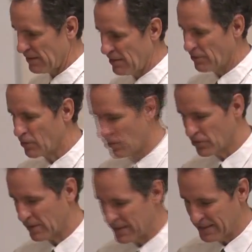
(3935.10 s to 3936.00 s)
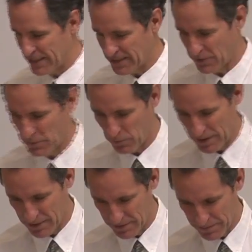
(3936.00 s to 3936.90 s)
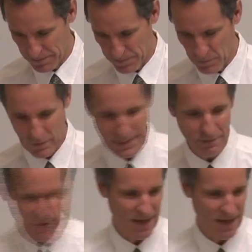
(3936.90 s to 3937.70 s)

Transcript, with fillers: that the goals are consistent with what He would